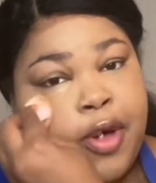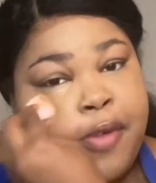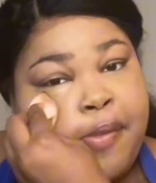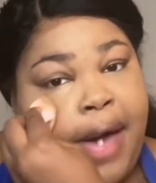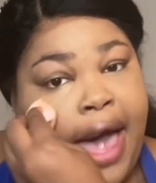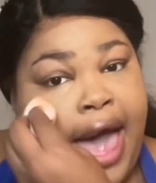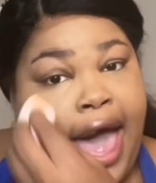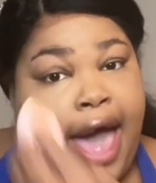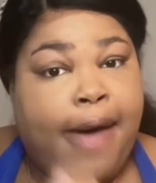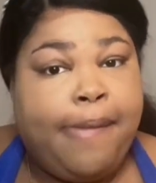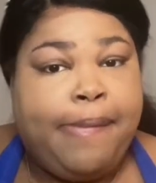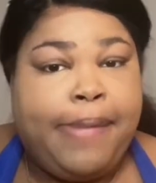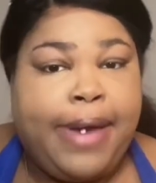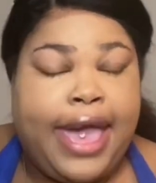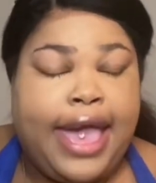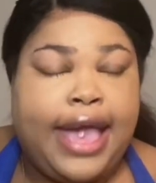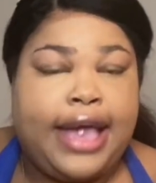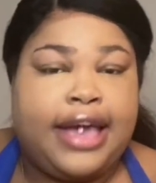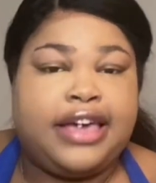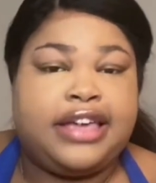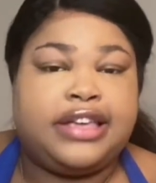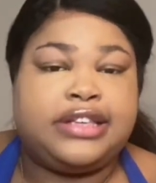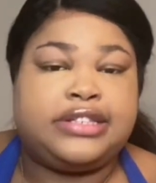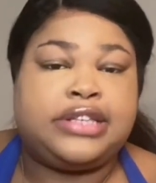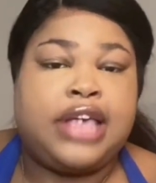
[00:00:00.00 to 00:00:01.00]
iPad,
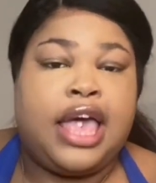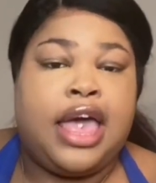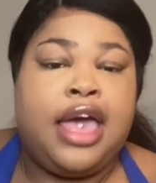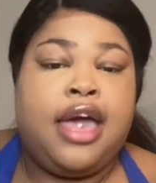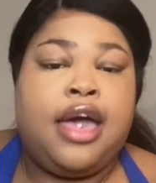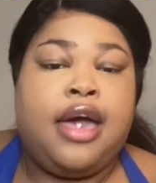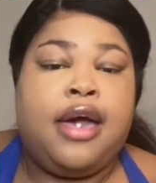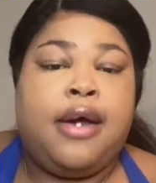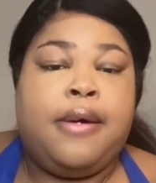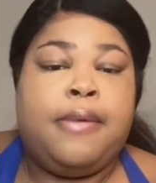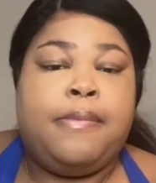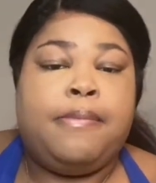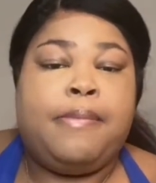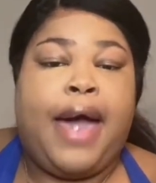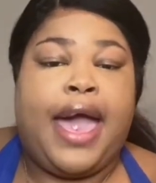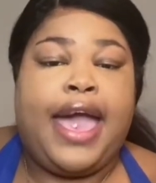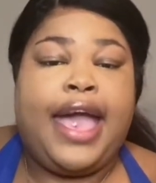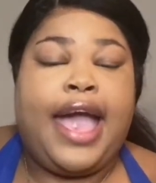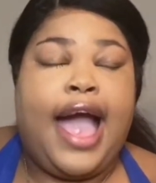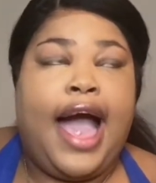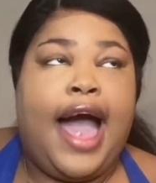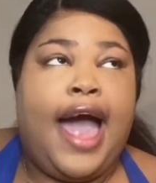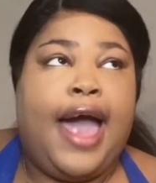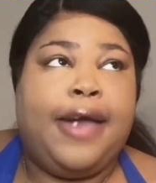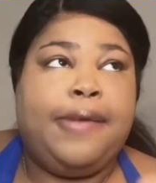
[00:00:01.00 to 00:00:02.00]
because my
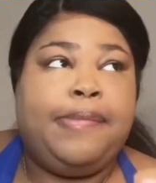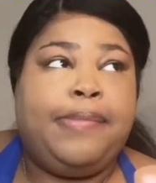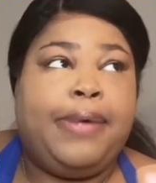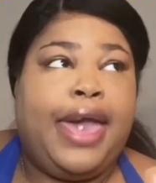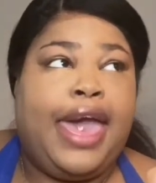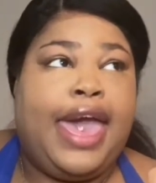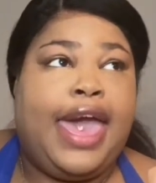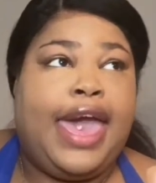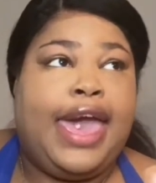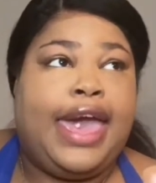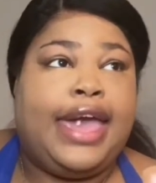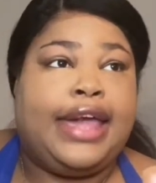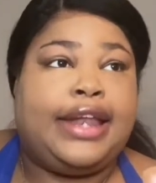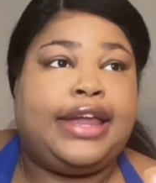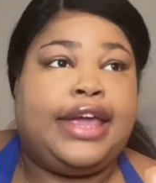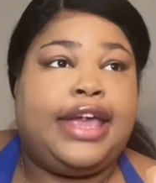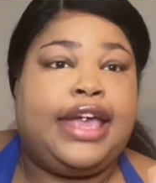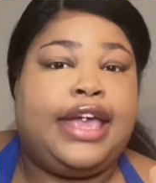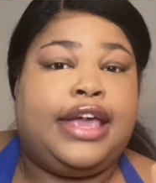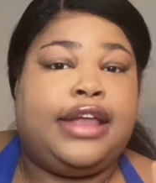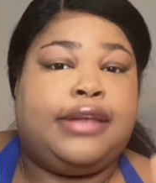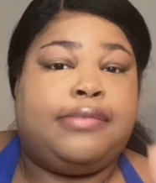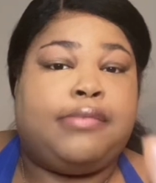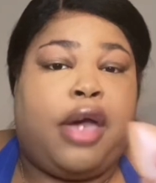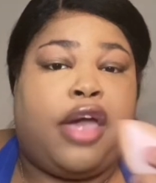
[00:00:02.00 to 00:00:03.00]
iPad
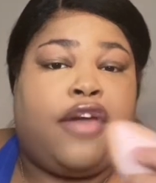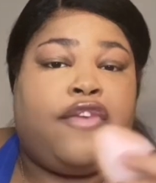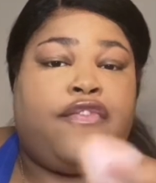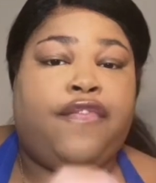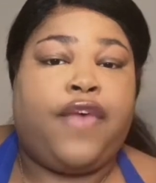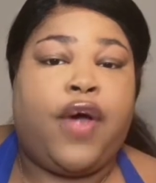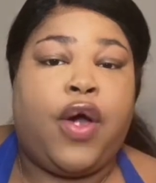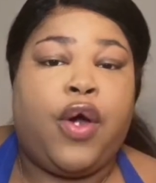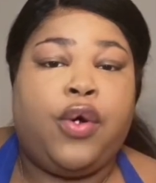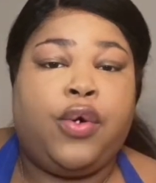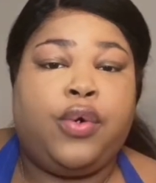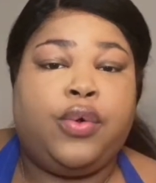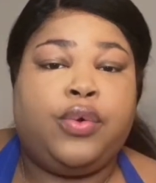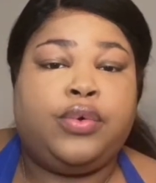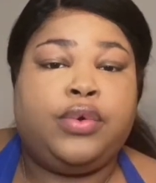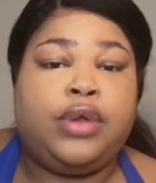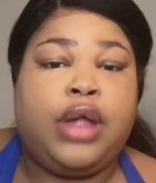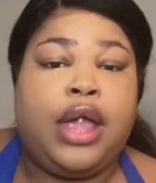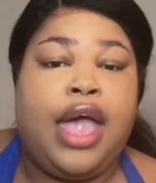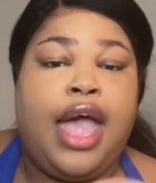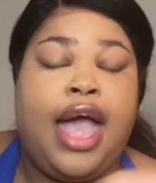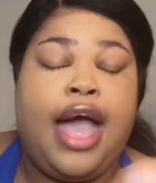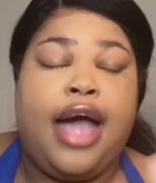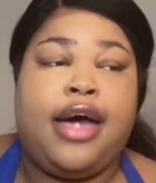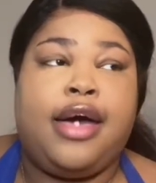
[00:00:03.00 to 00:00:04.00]
and my phone,
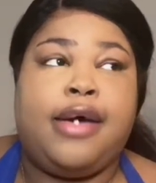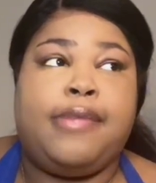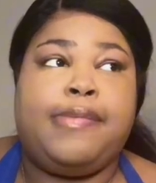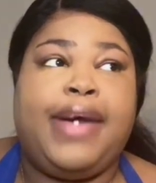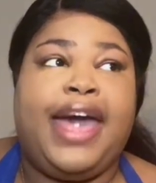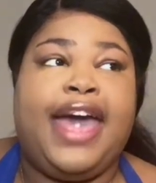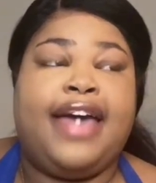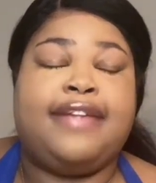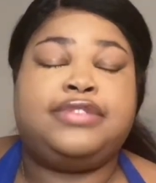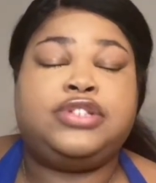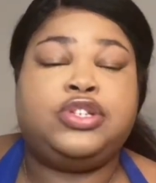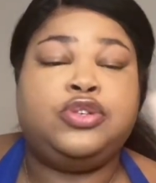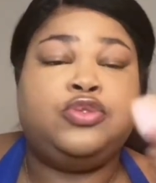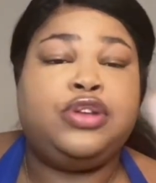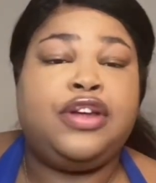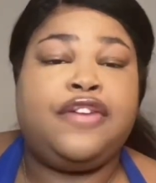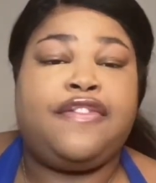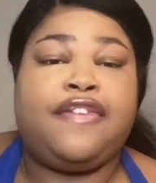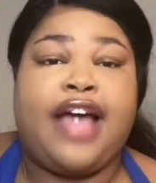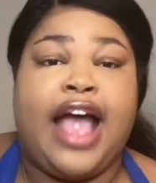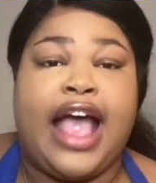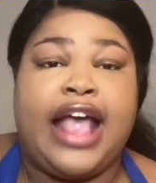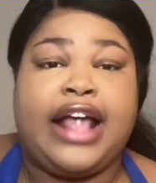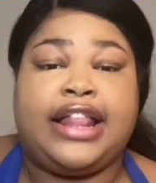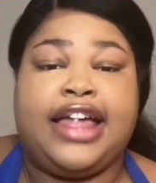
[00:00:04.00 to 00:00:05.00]
I have two
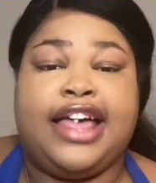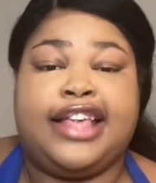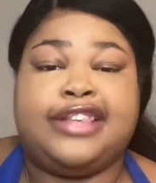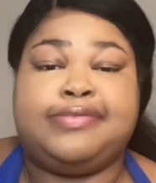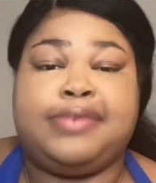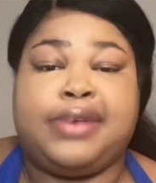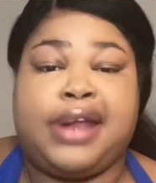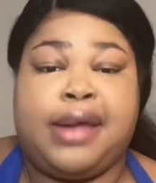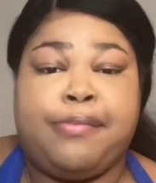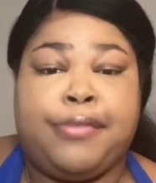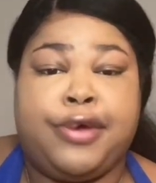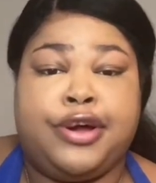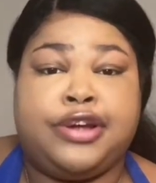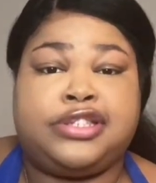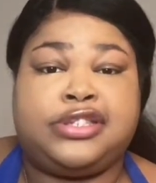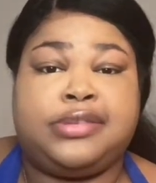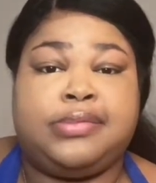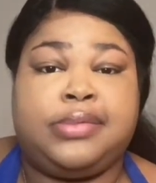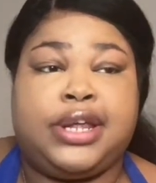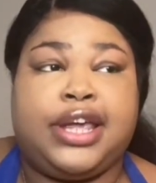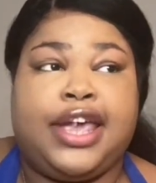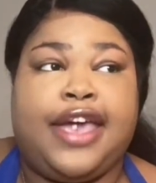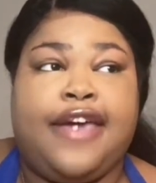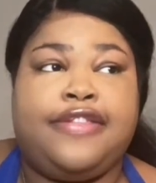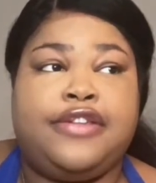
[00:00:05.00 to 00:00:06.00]
different iPads, but I merged them
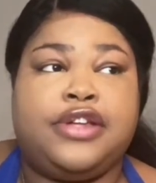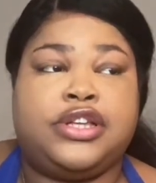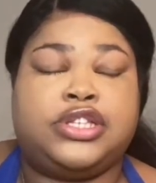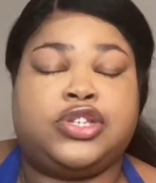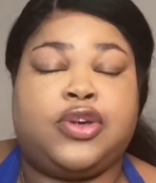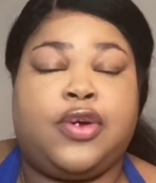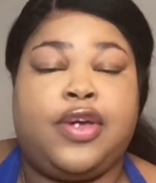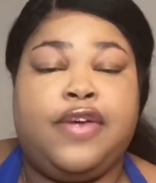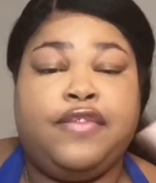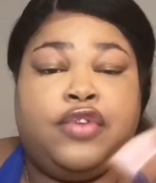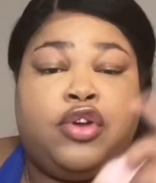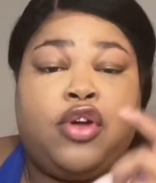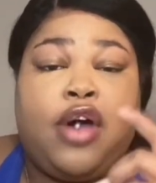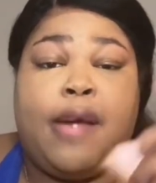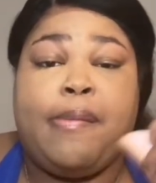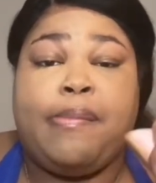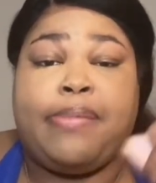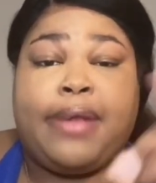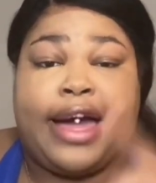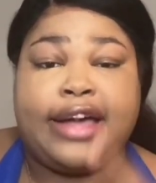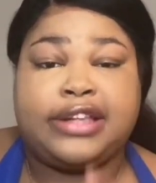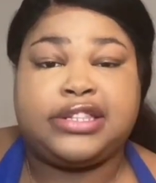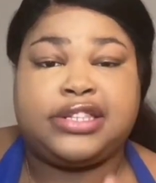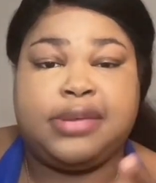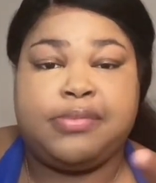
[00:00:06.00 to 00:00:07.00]
together. So even though I
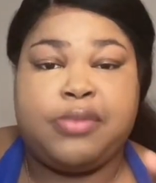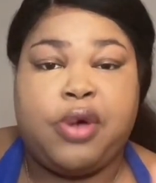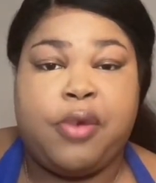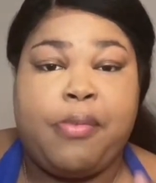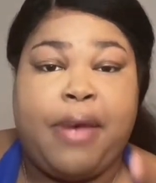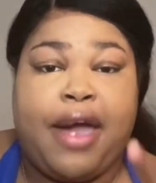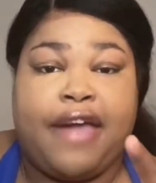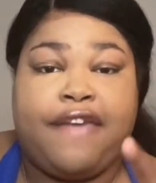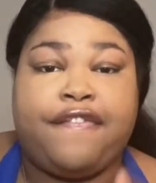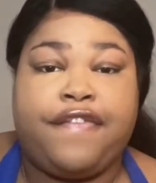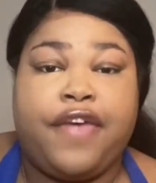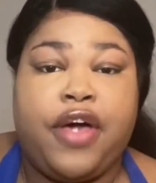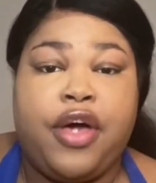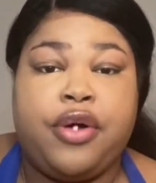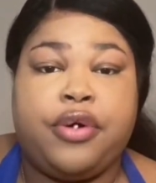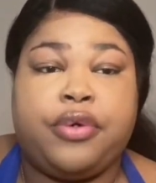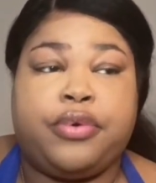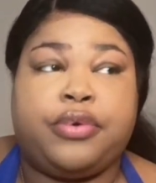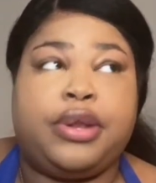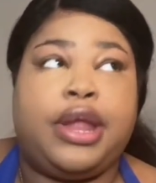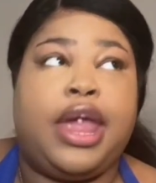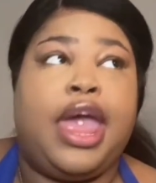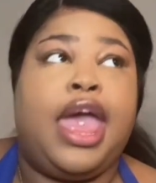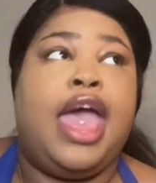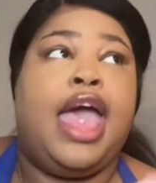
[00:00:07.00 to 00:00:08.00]
blocked him on my phone,
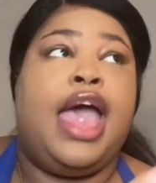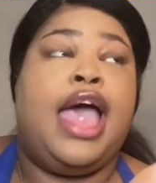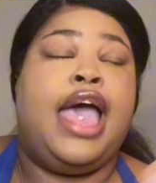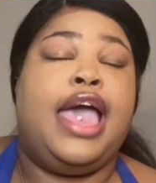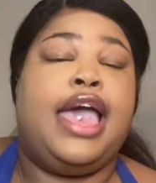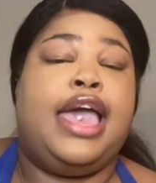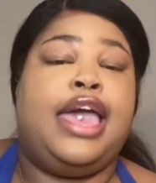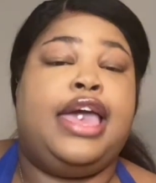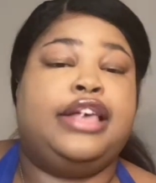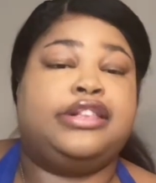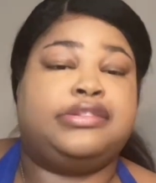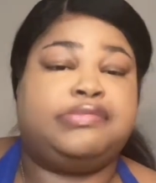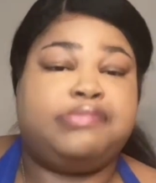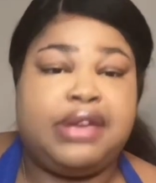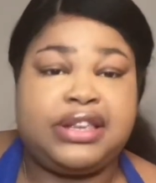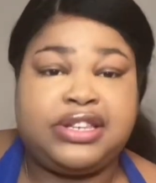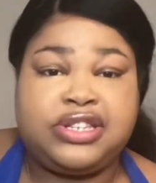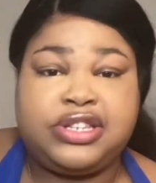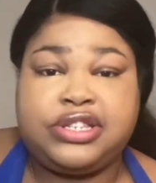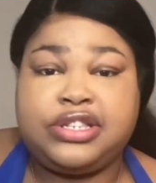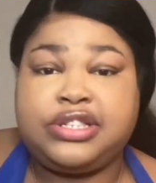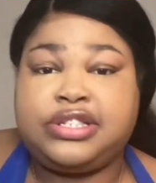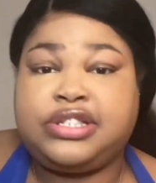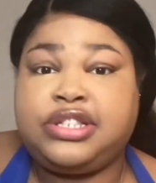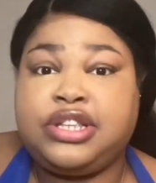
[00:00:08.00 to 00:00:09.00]
his
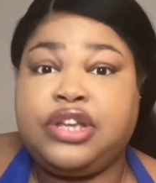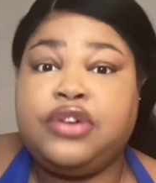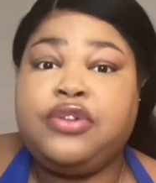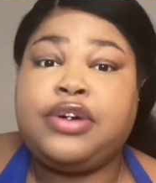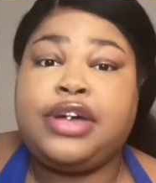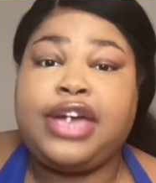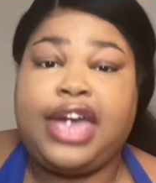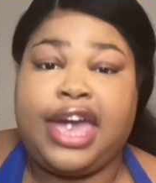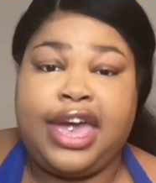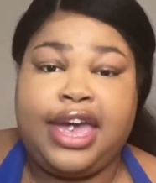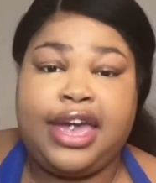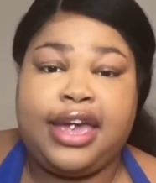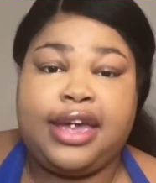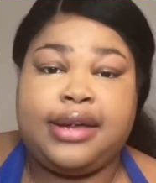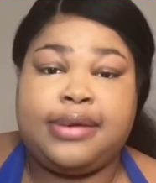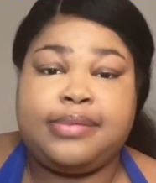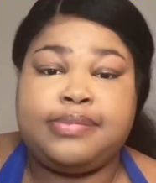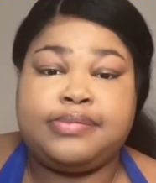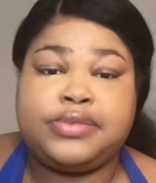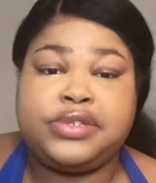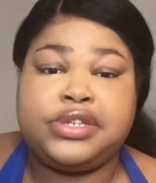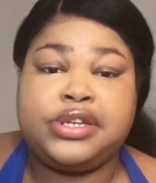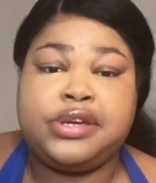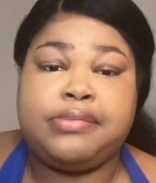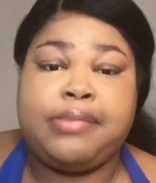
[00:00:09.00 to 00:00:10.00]
messages still came
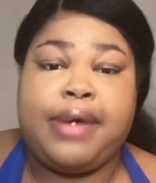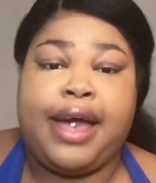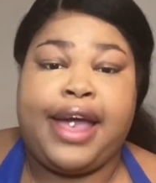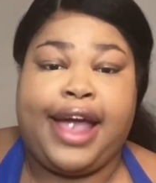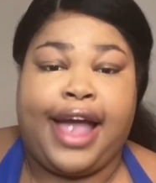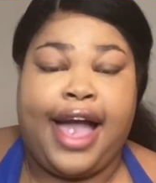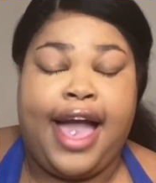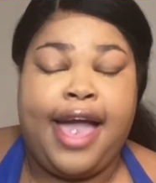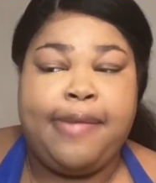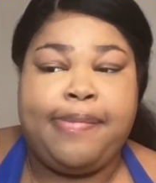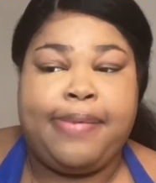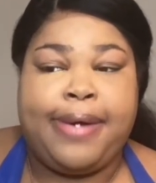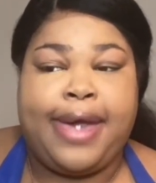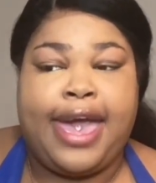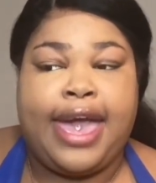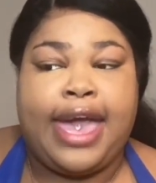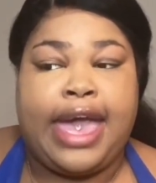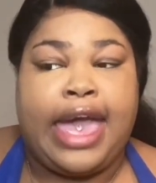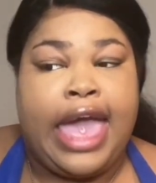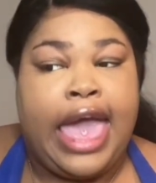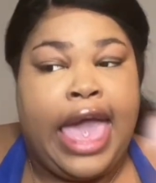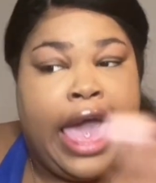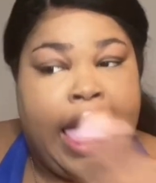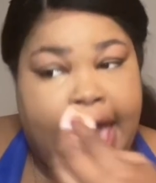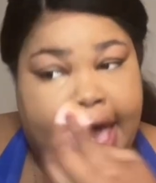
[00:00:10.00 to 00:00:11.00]
to my iPad.
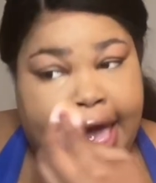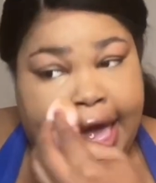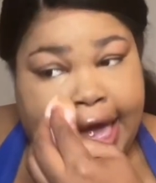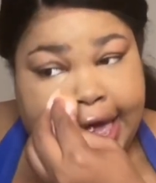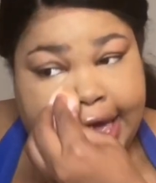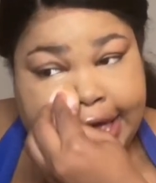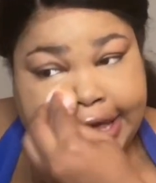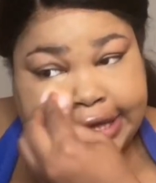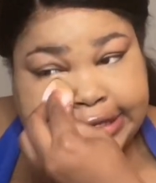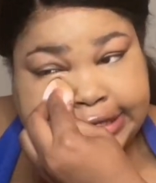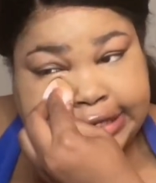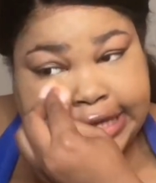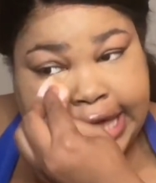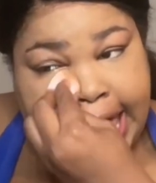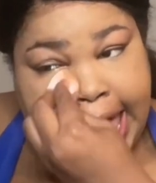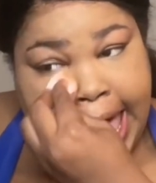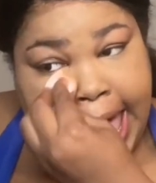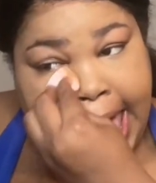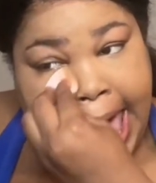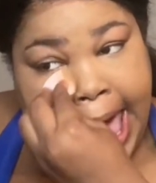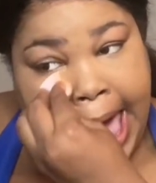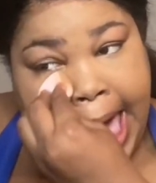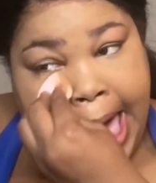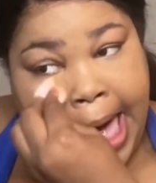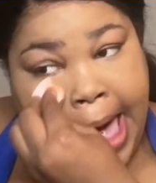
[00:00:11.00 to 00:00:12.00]
And he
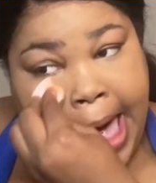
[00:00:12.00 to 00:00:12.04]
said,